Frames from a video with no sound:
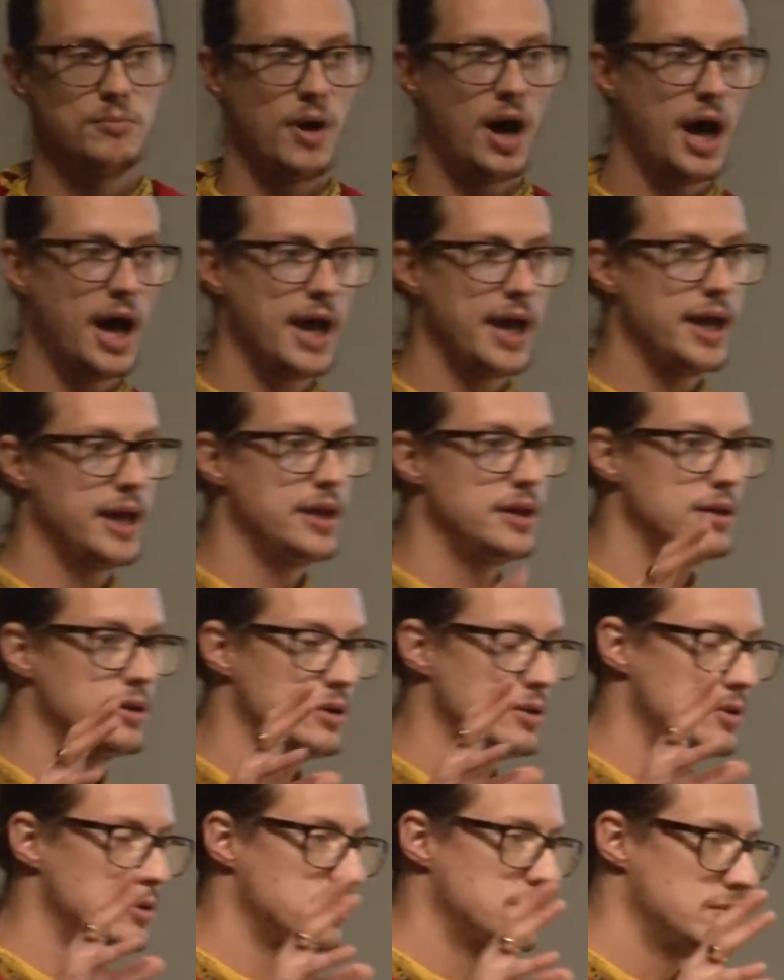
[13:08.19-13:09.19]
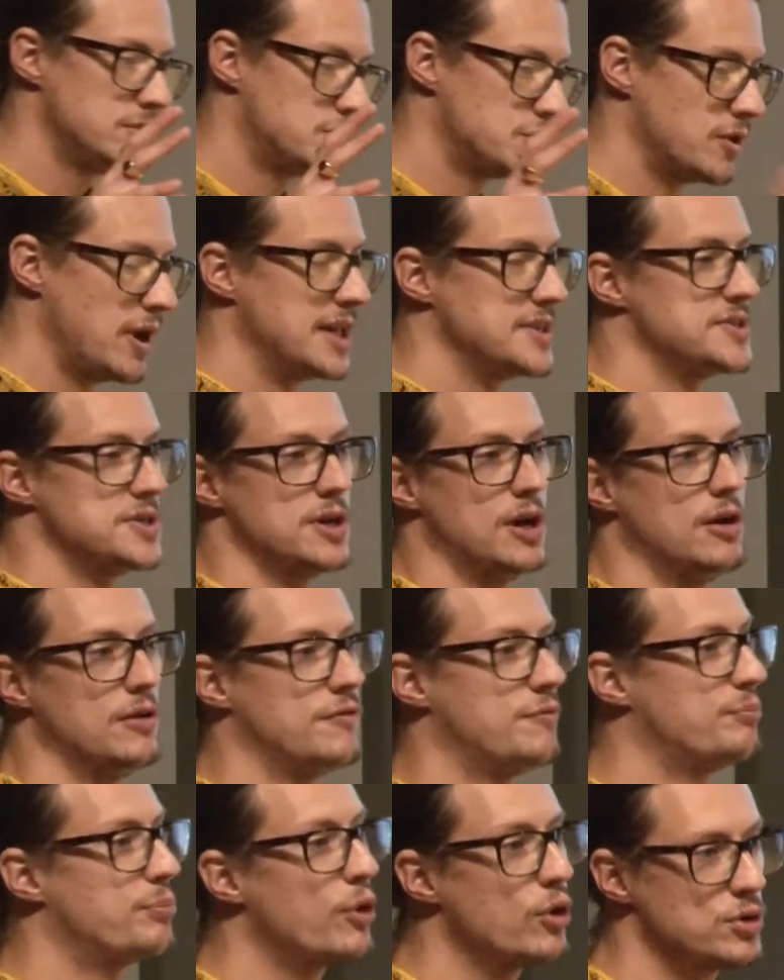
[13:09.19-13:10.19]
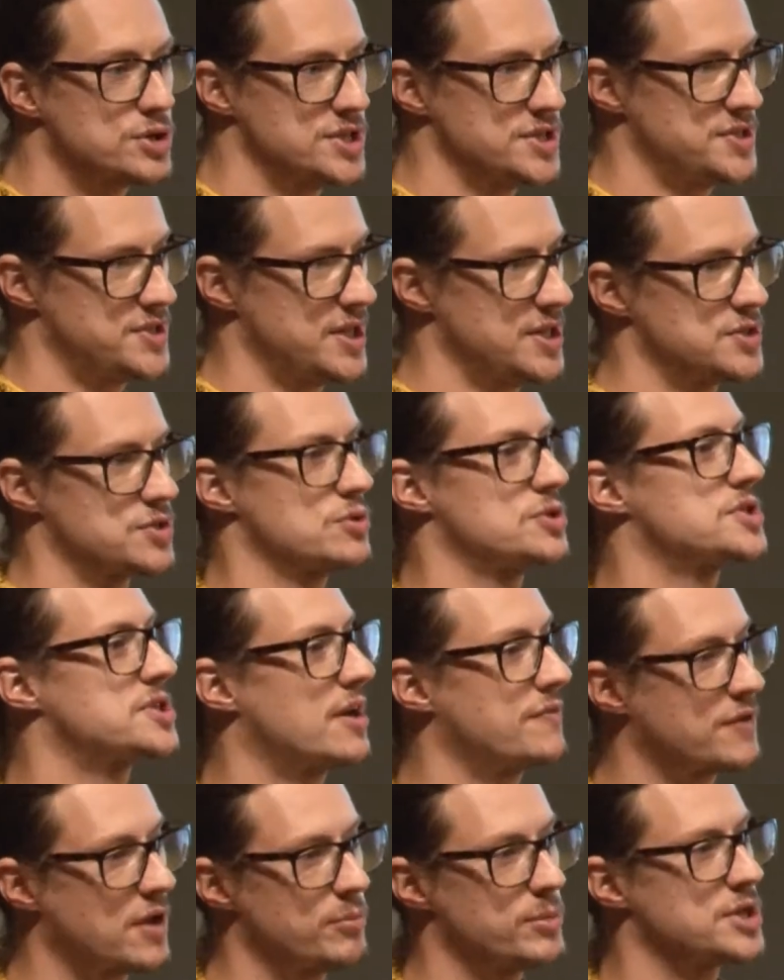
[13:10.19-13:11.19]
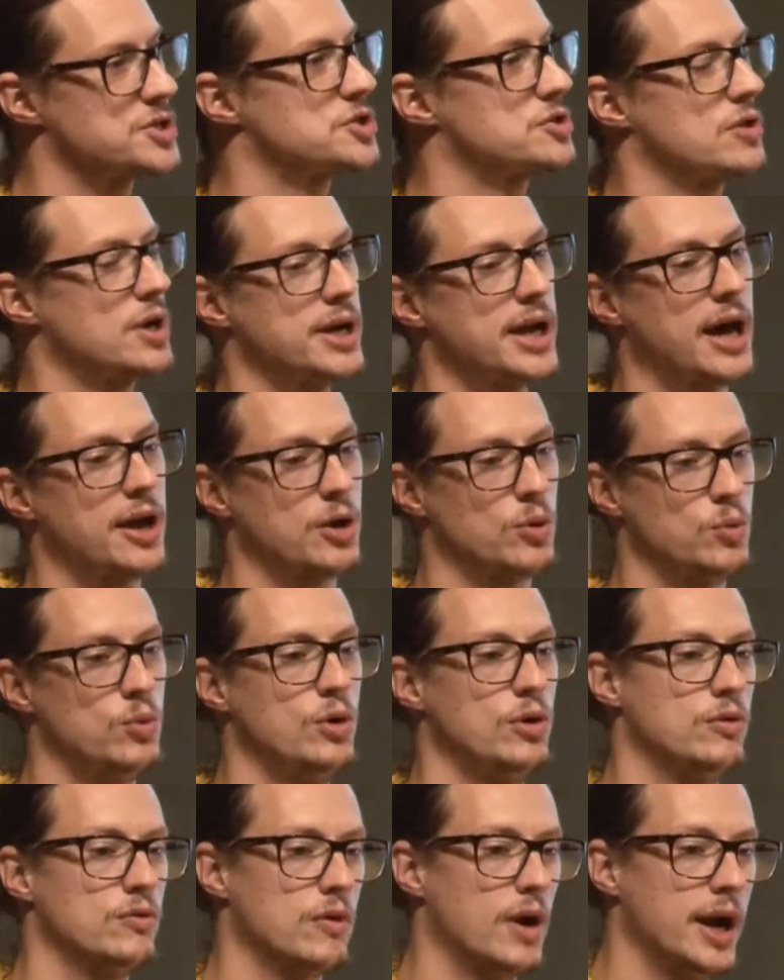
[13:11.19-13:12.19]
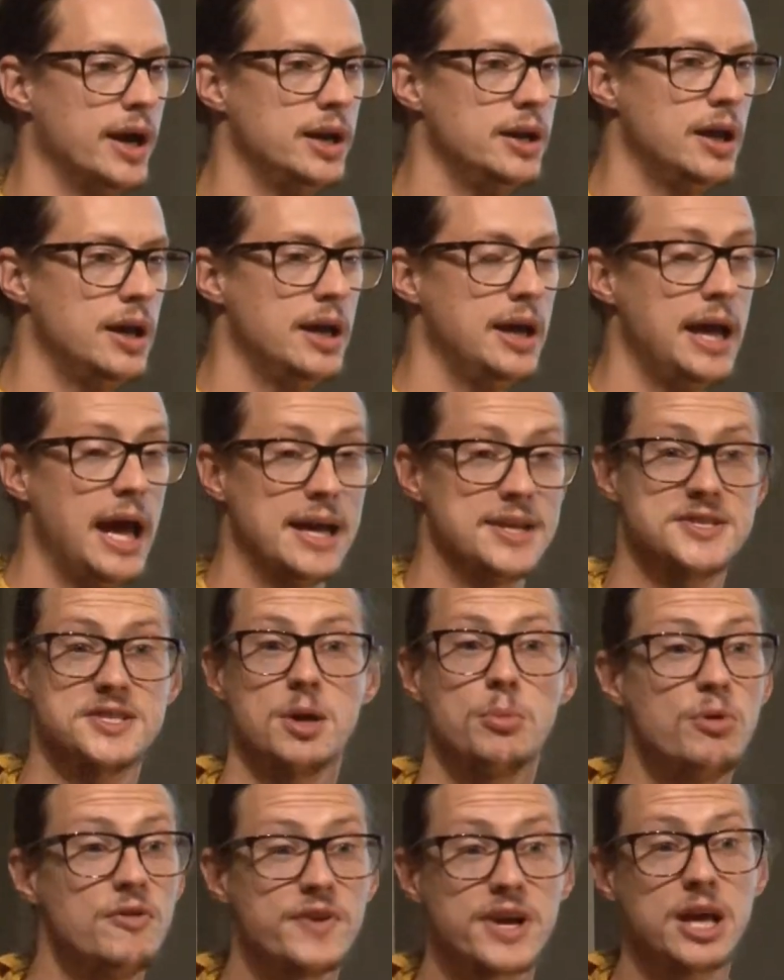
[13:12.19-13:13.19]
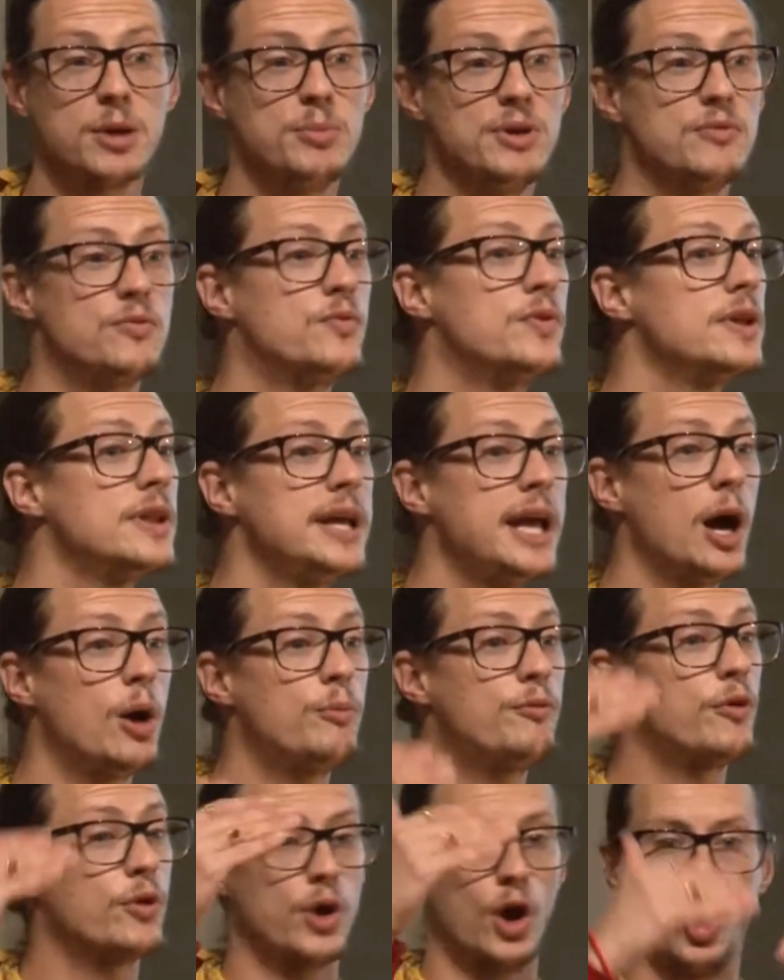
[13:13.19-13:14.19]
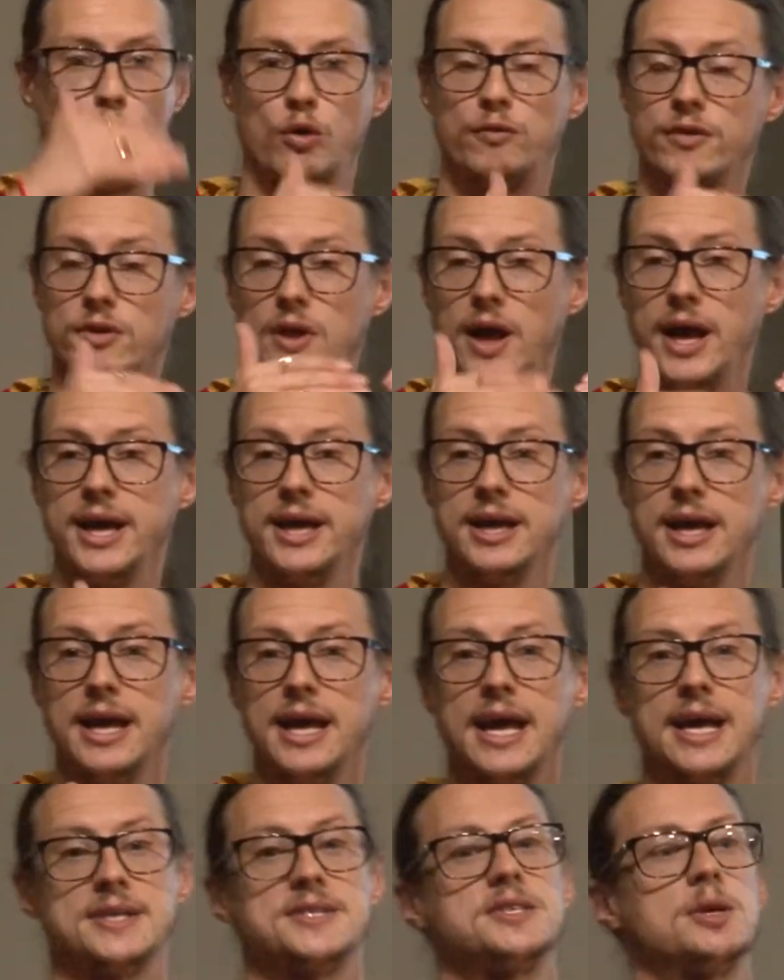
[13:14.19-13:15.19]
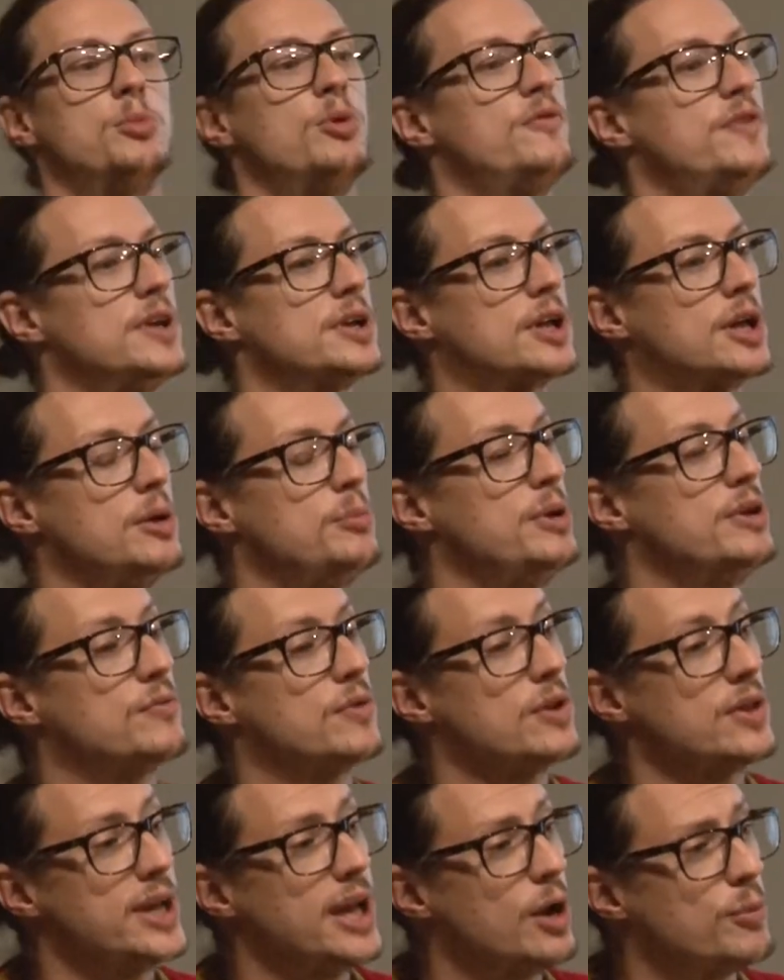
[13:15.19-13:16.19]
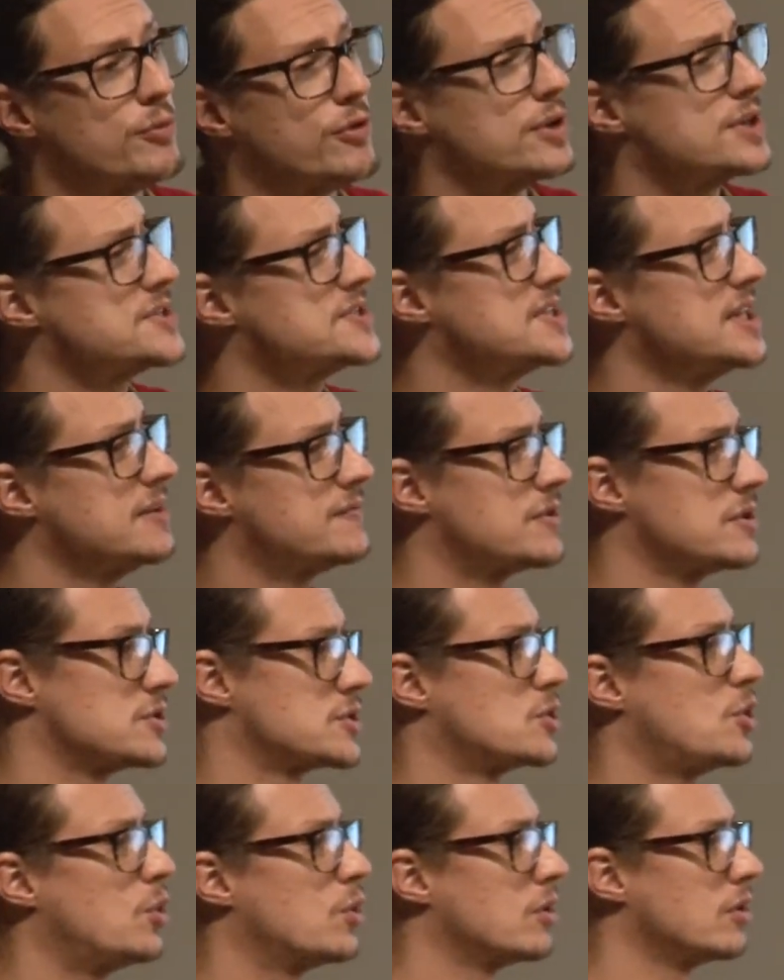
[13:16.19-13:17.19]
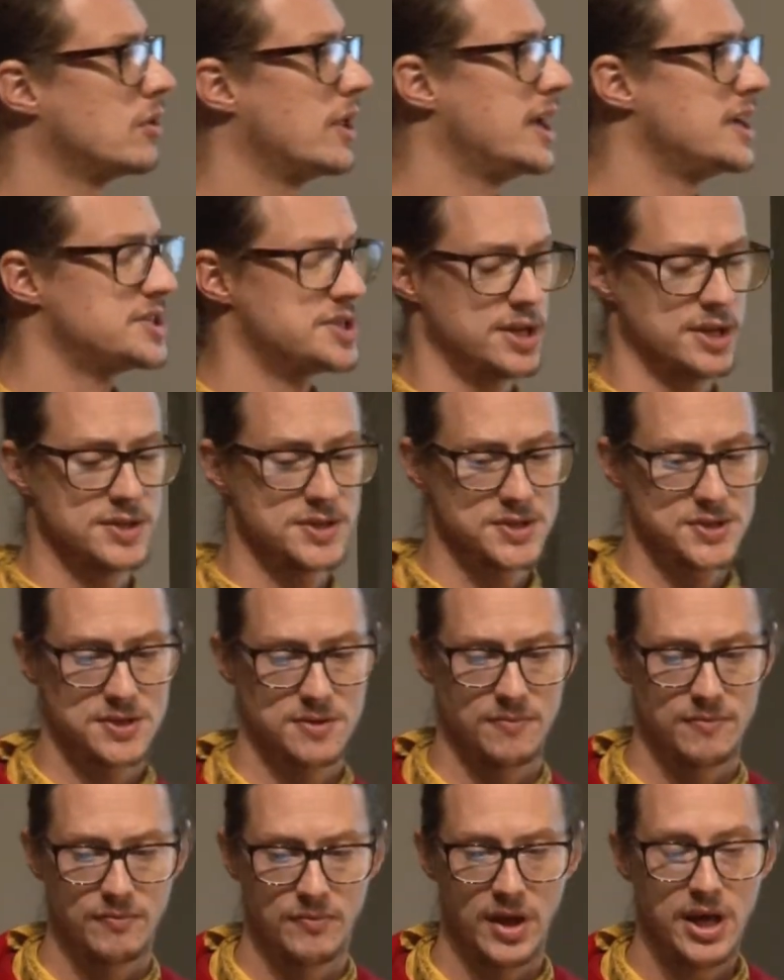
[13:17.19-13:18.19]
my trends of purchases or stuff coming straight out of Woo, right? And some of it can be really helpful to overlay, and some of it can be really helpful to see if there's correlations.